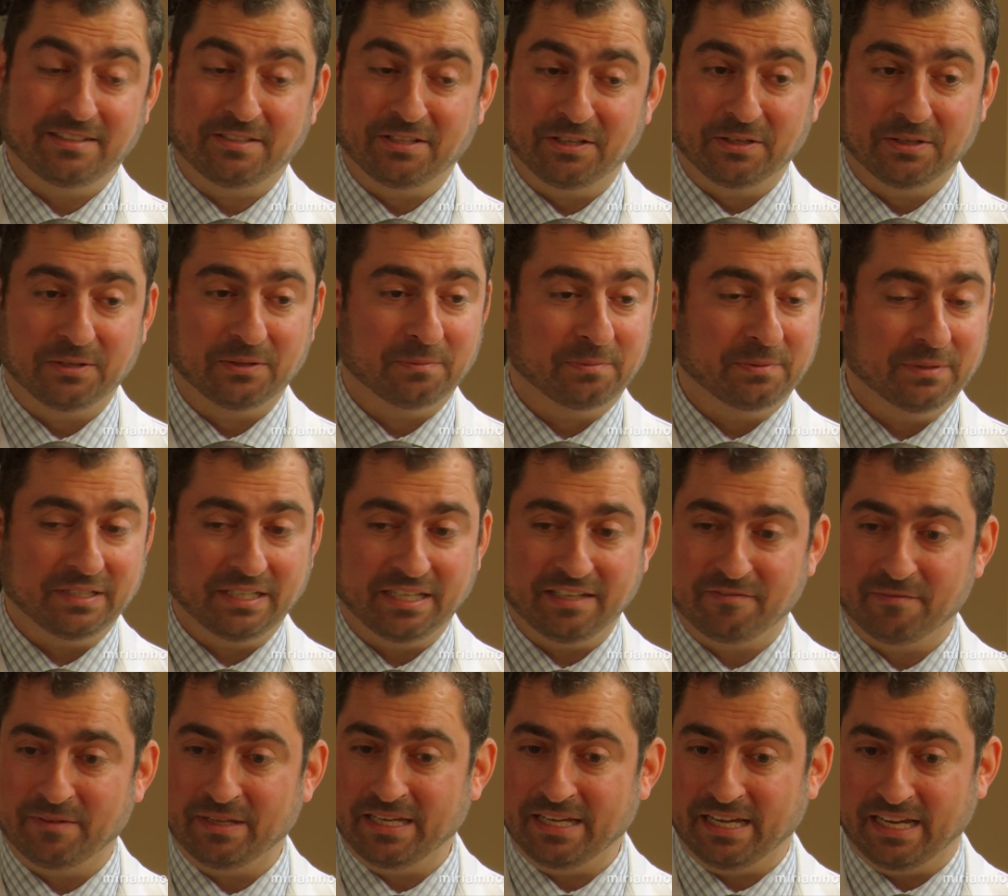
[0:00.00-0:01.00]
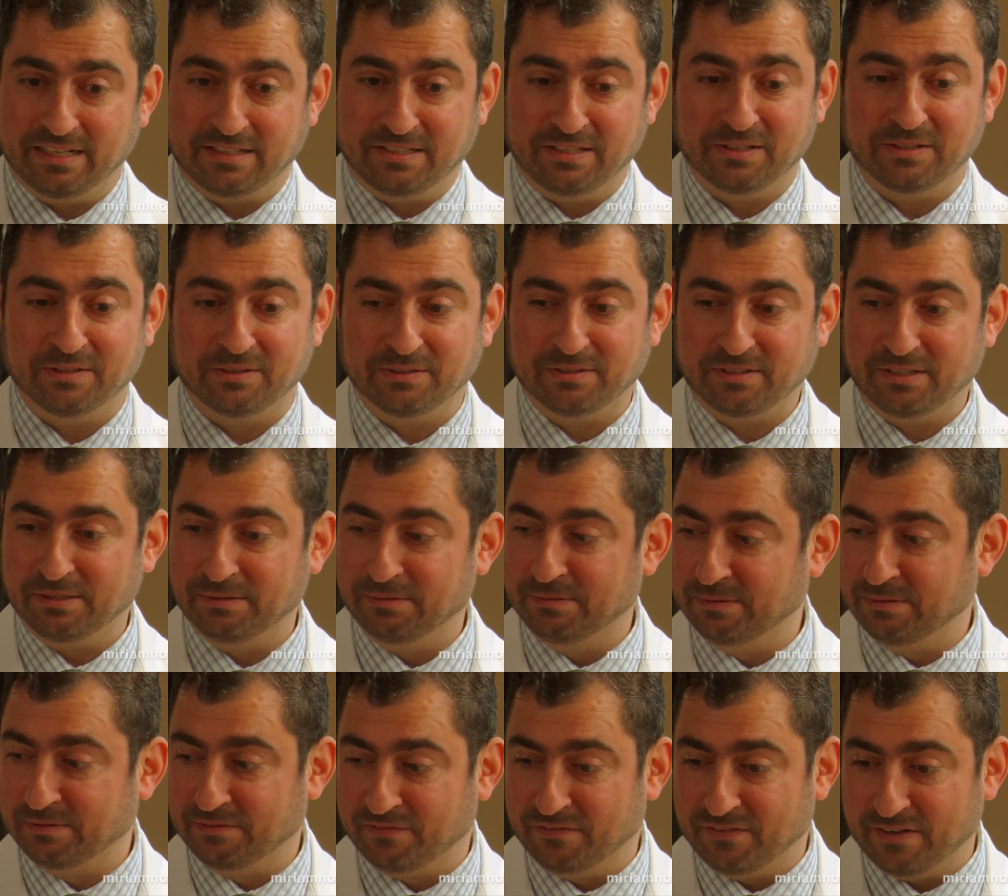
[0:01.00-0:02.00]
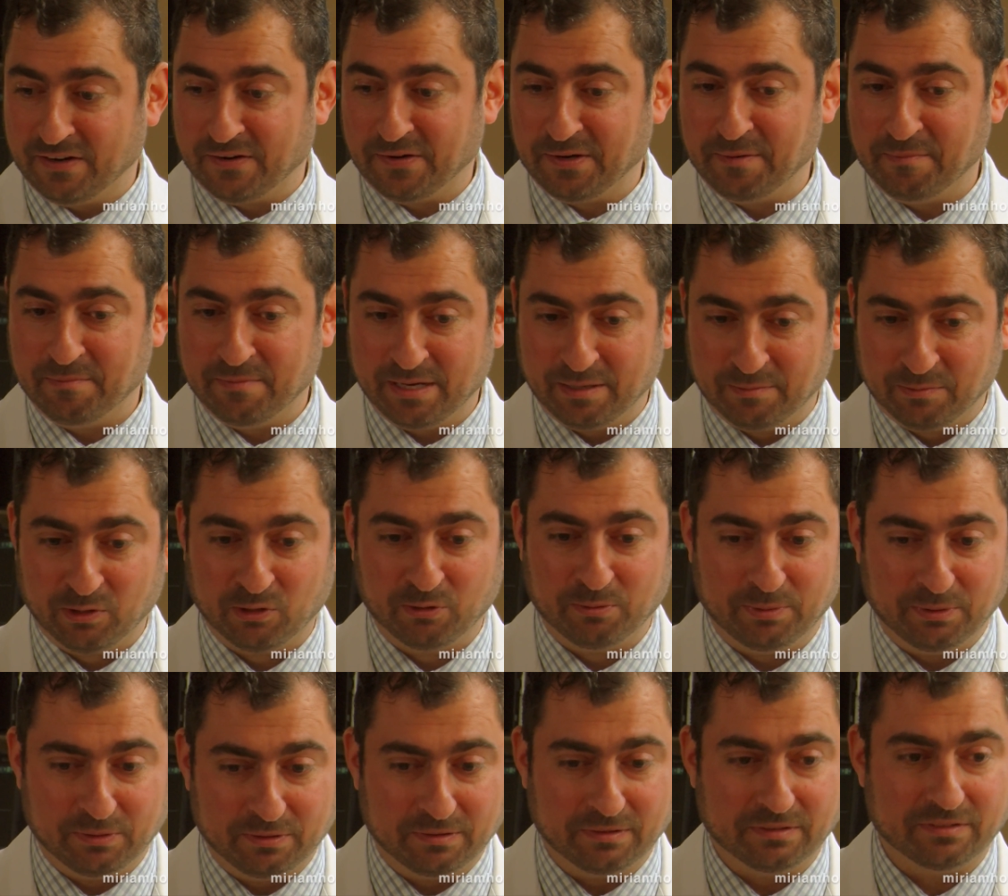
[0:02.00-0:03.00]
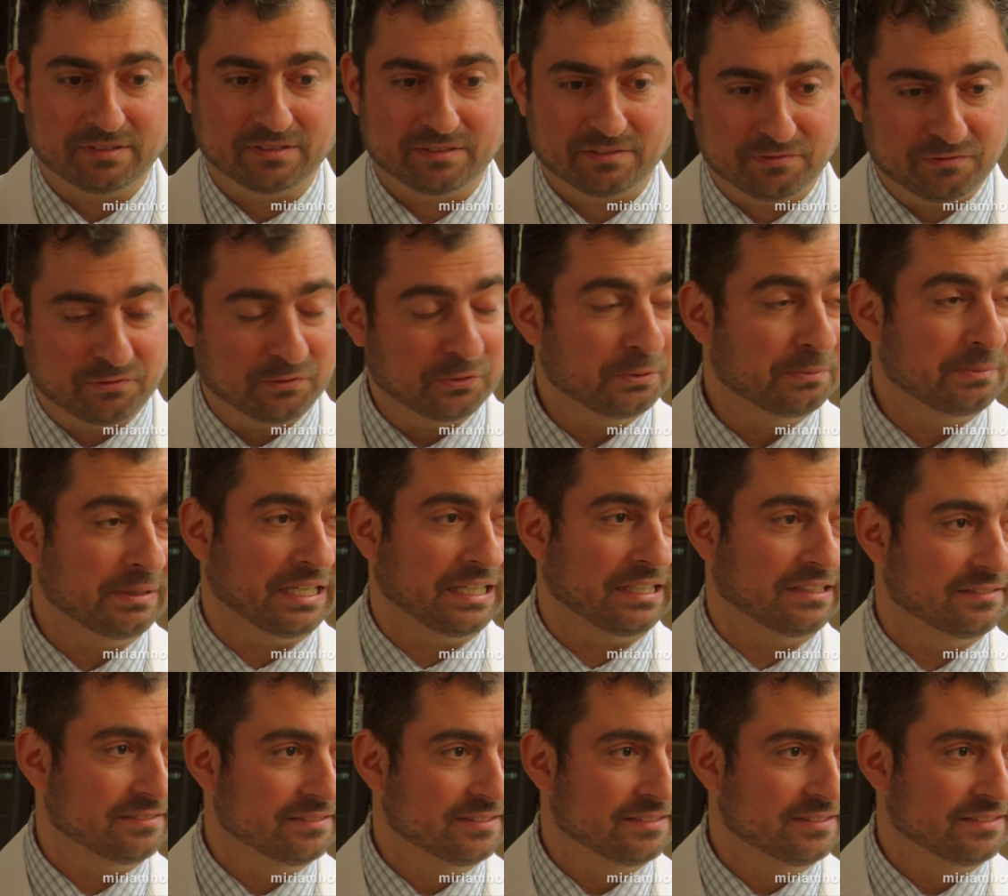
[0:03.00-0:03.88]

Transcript: I do, believe me, I do. You were very memorable for me.